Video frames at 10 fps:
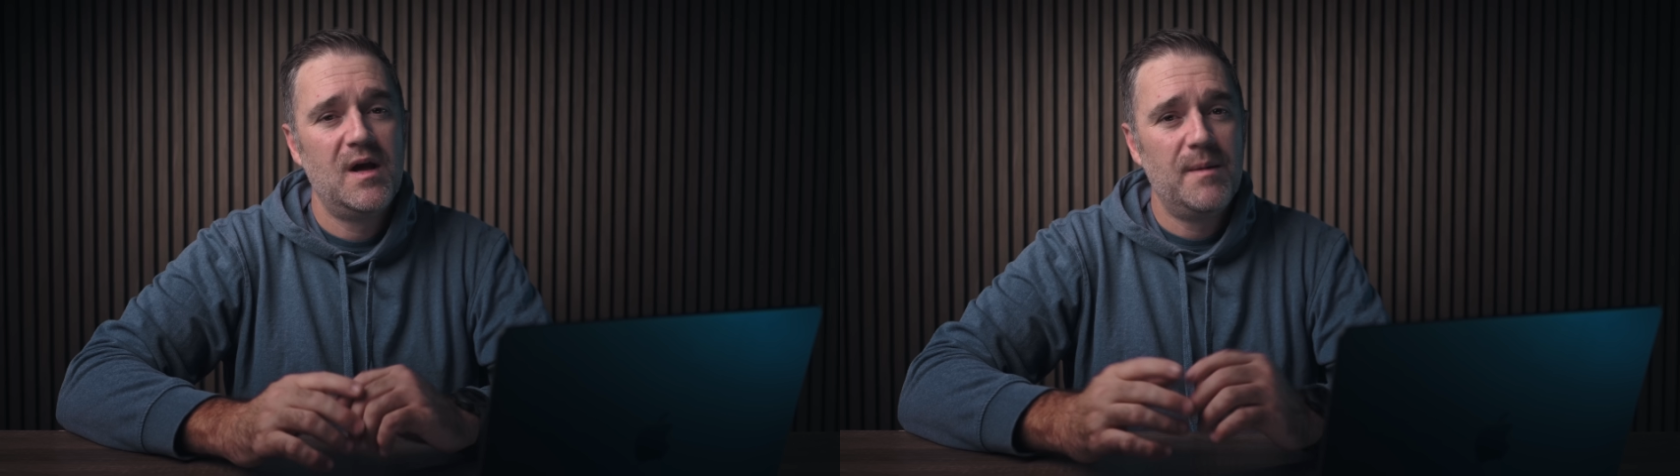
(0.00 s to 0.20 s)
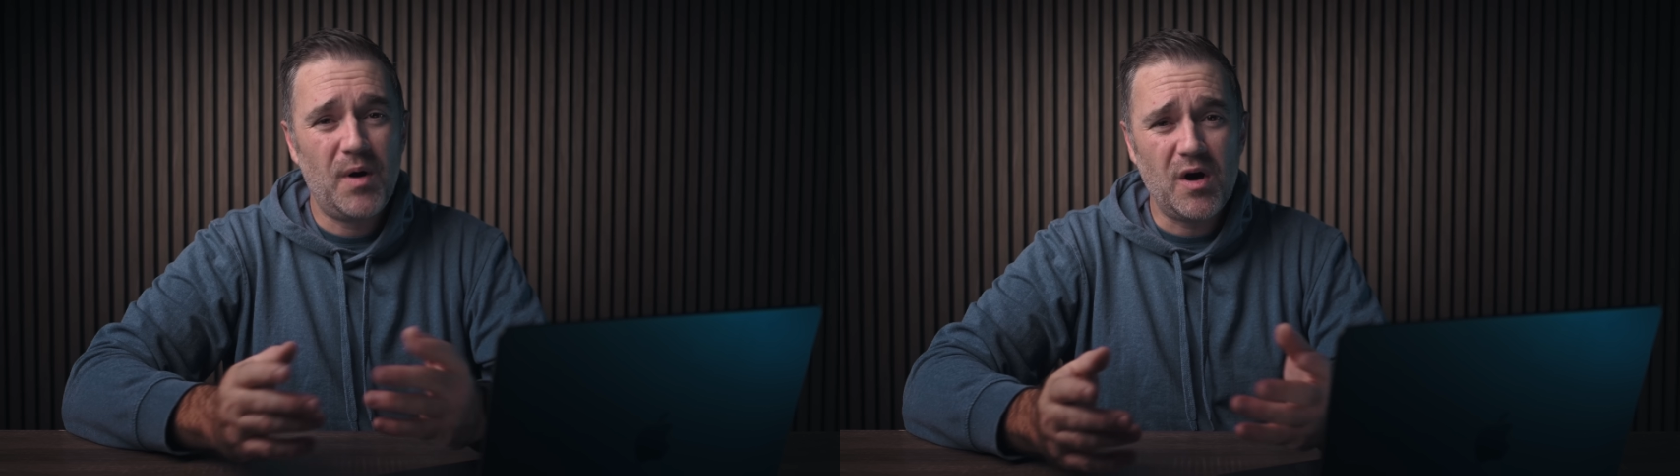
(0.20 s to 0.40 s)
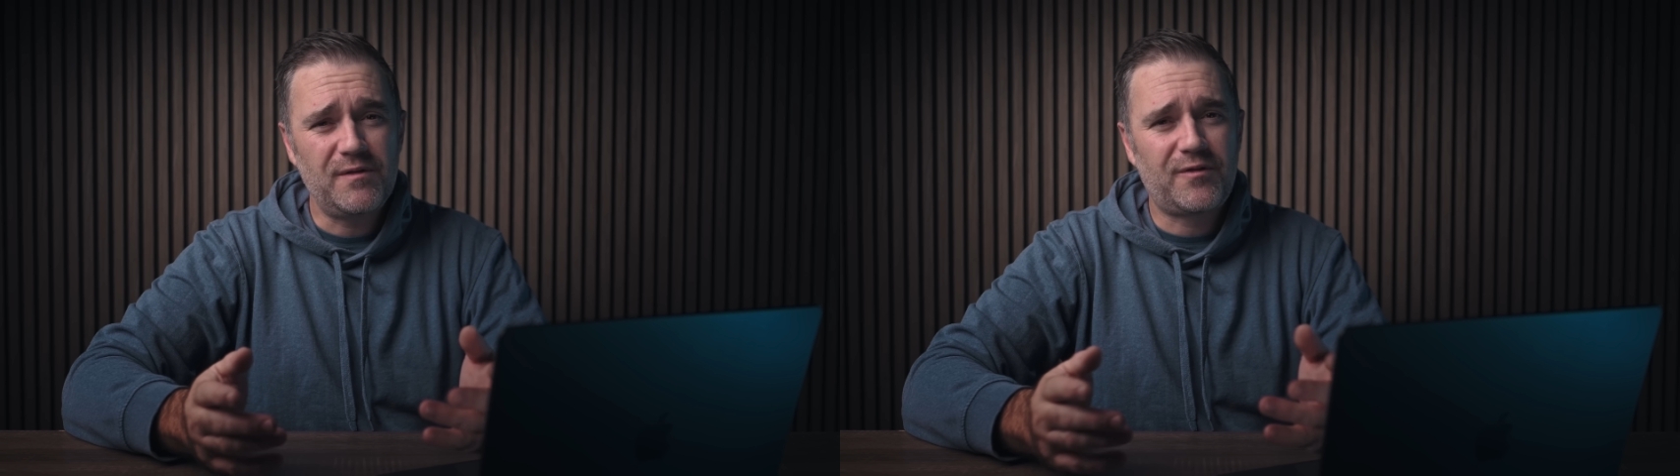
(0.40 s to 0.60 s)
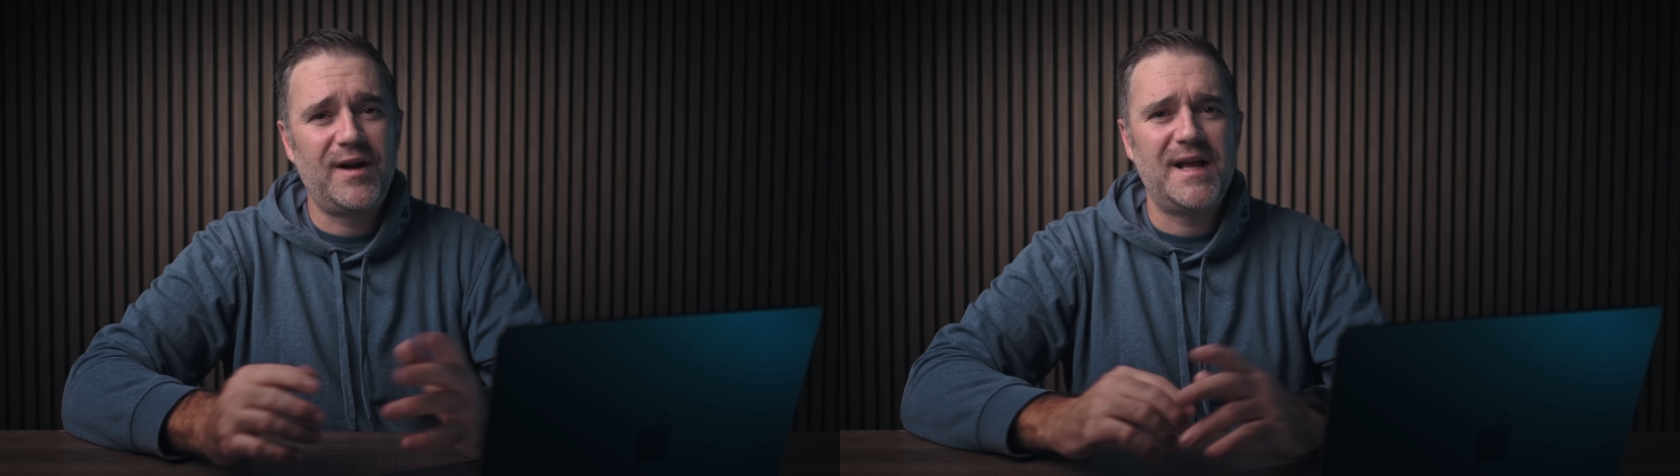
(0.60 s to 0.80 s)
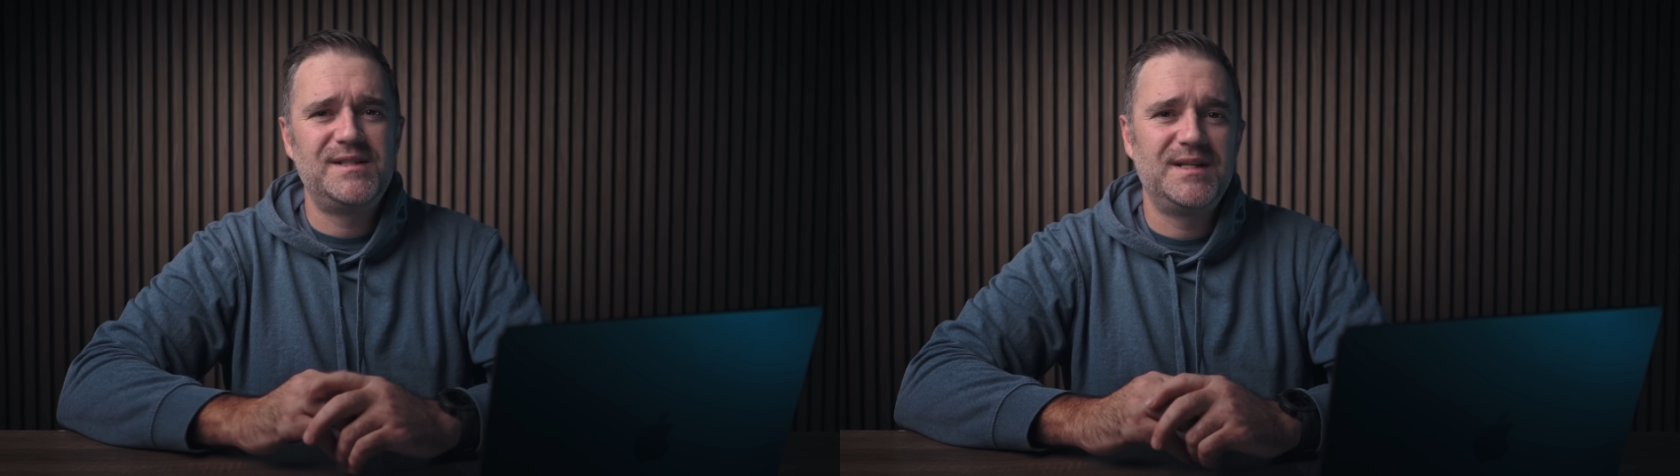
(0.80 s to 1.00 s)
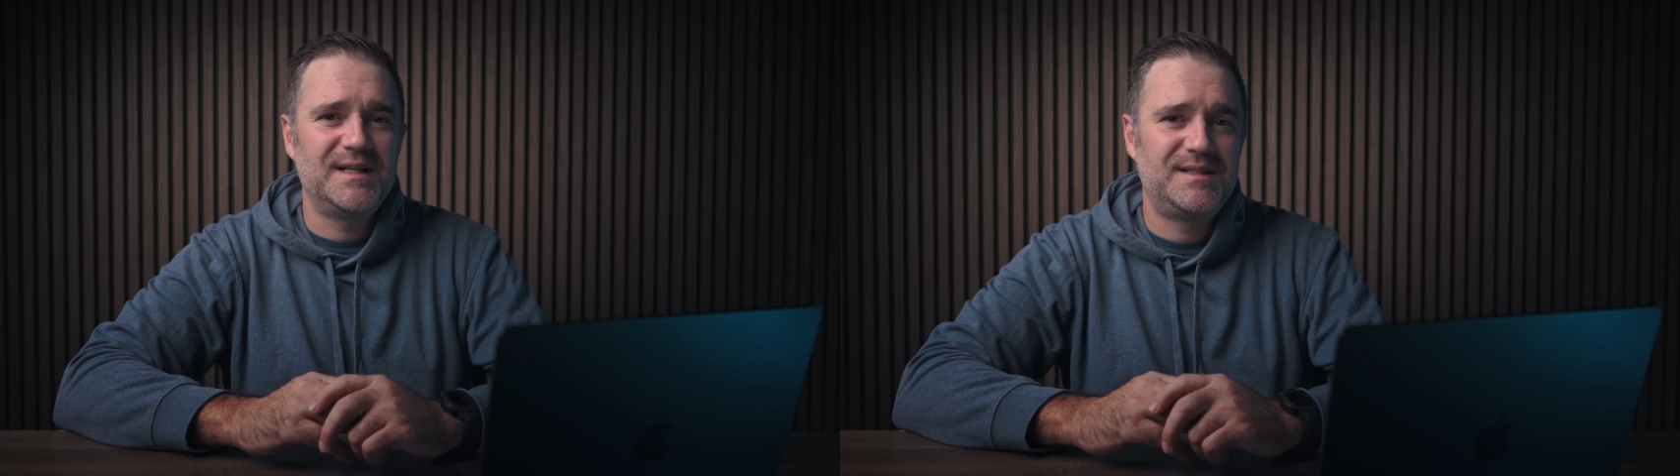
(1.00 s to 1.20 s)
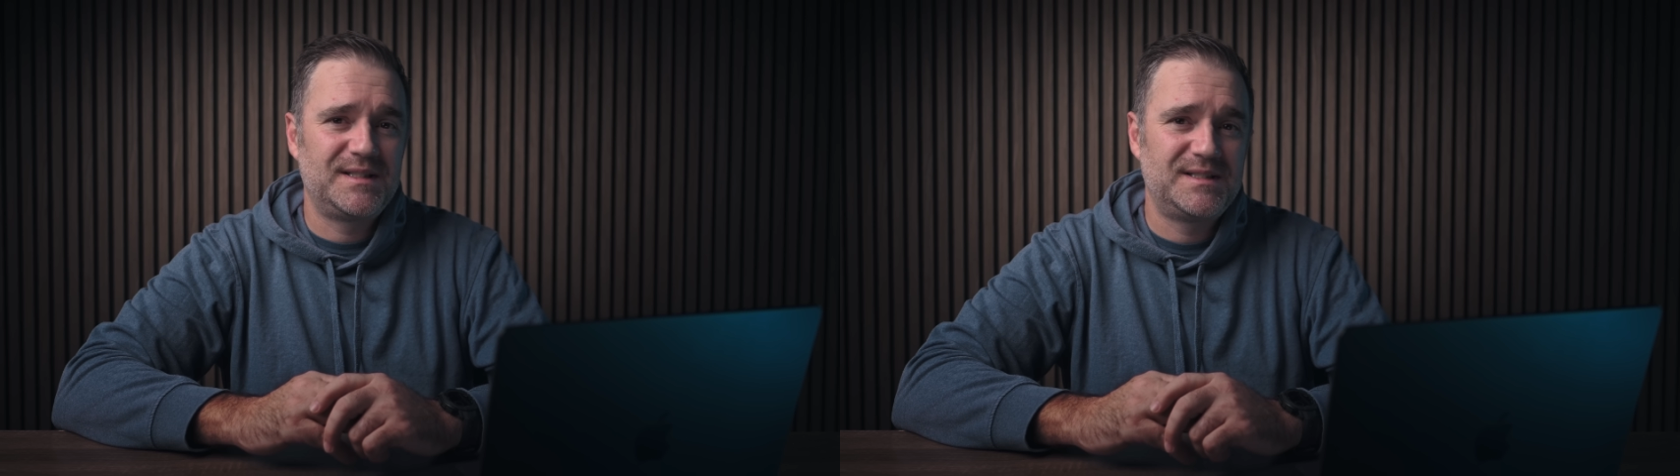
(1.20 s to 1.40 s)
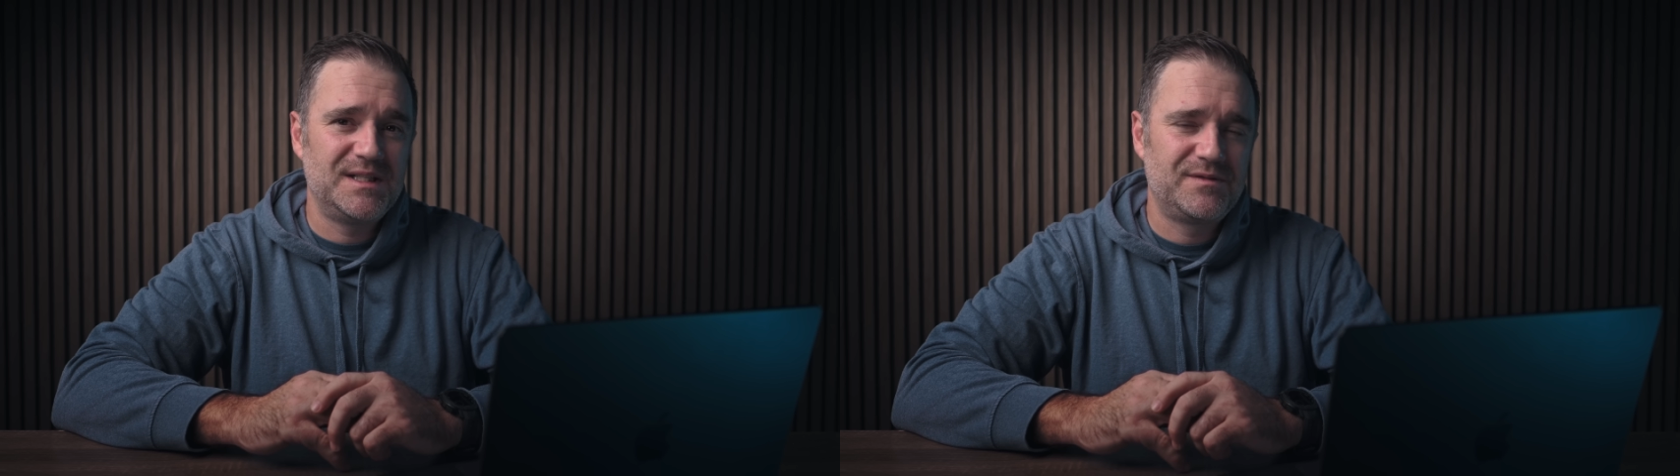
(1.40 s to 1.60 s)
Part of creating a
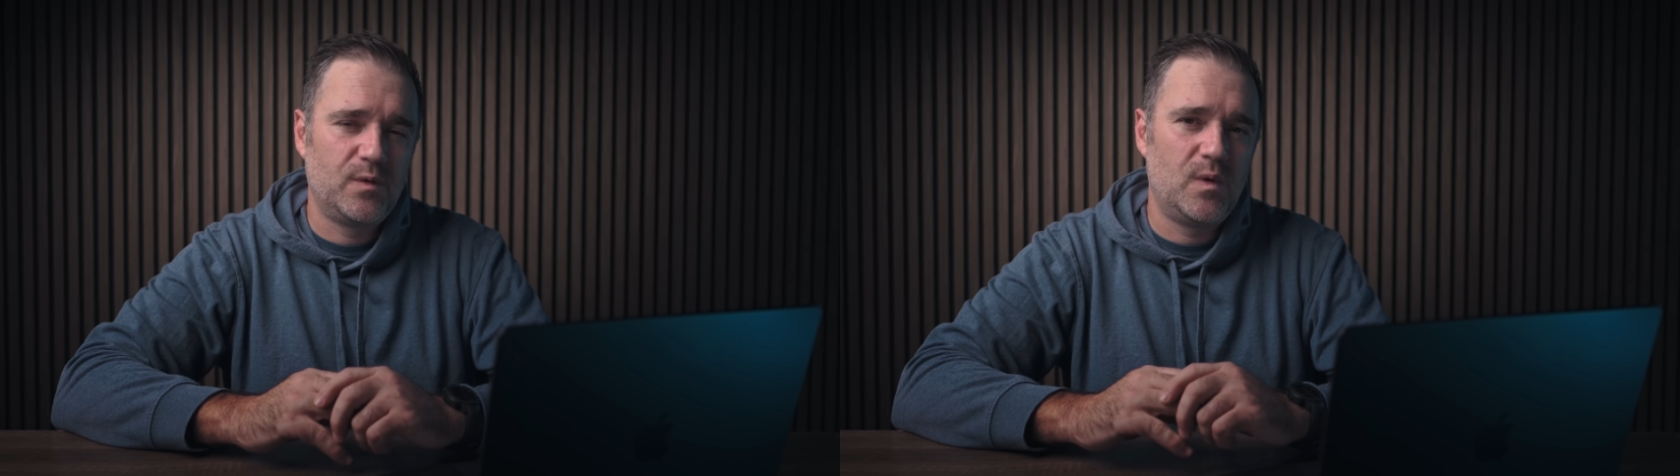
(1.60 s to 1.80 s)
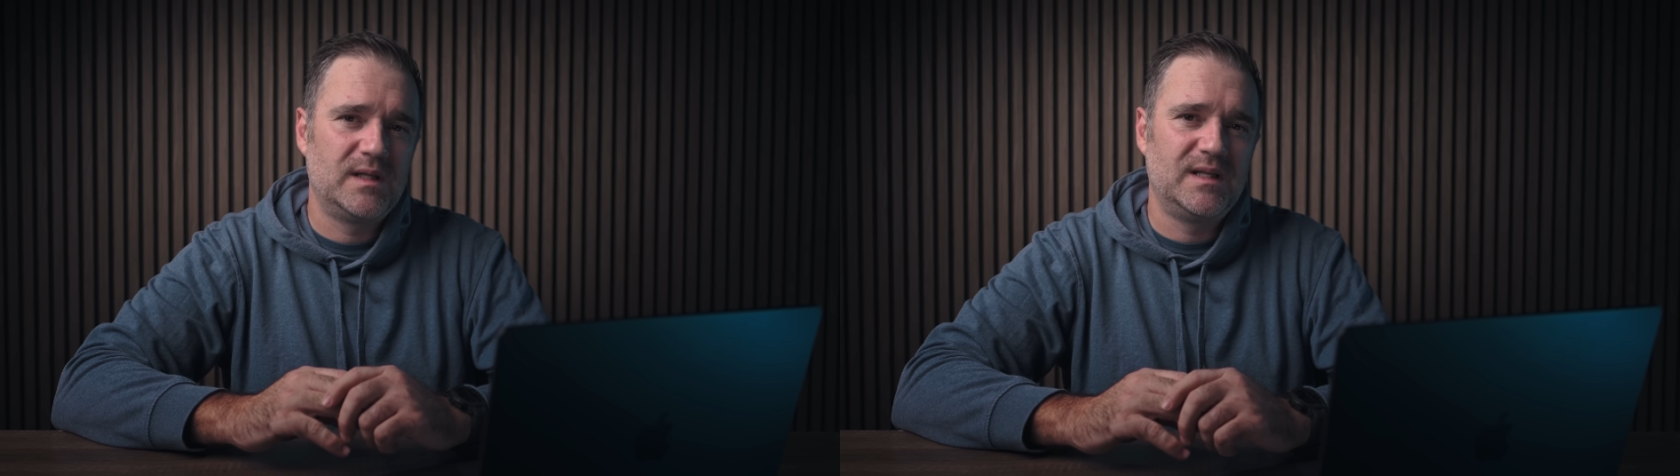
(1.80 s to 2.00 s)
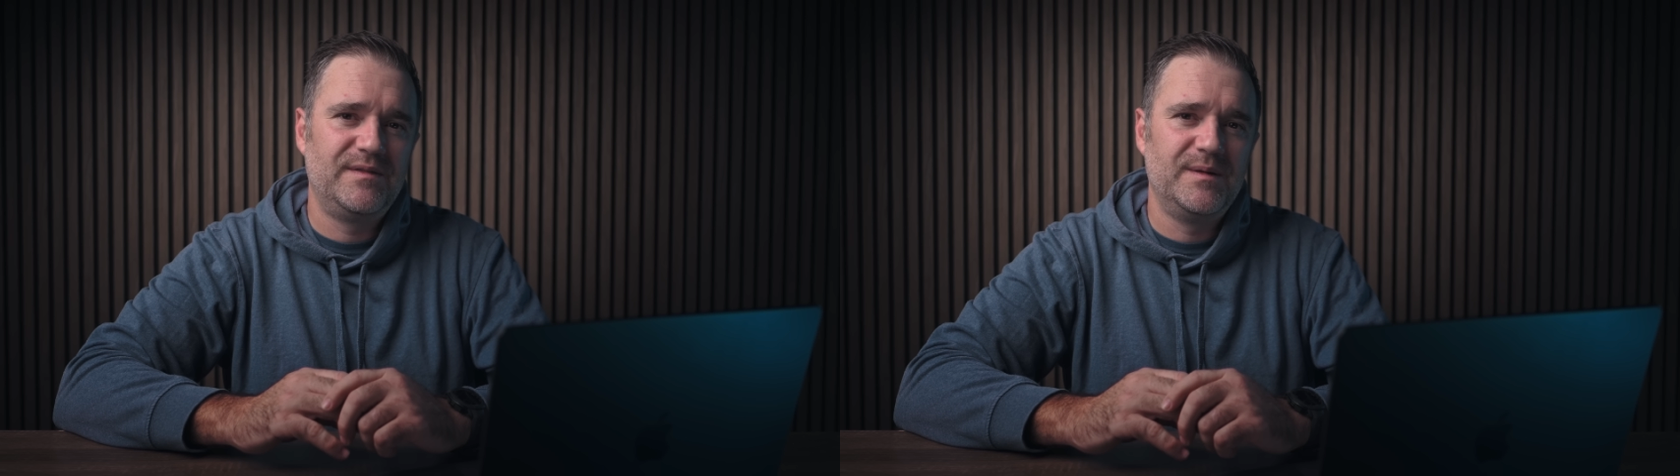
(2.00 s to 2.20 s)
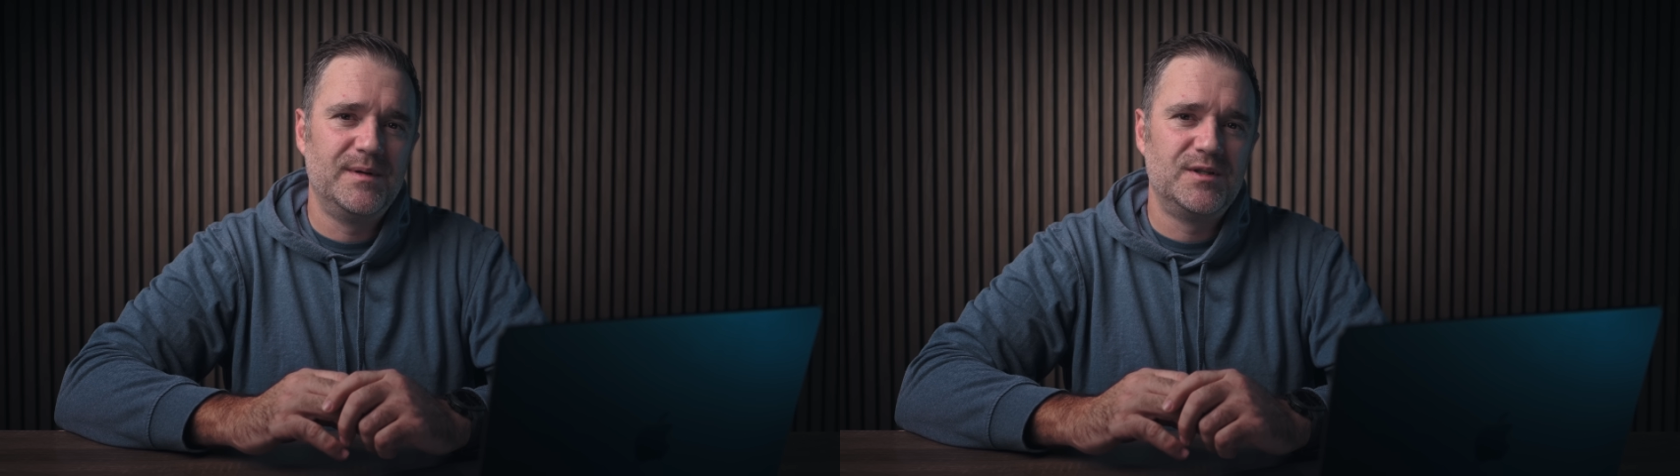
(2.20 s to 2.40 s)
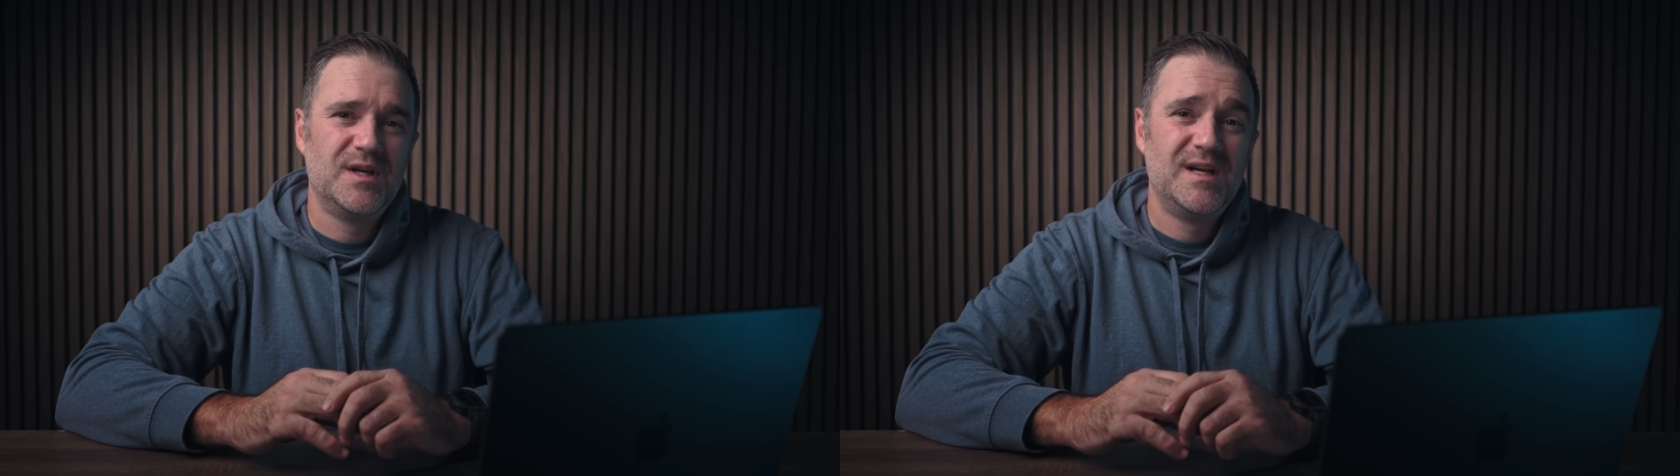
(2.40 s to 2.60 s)
successful wildlife image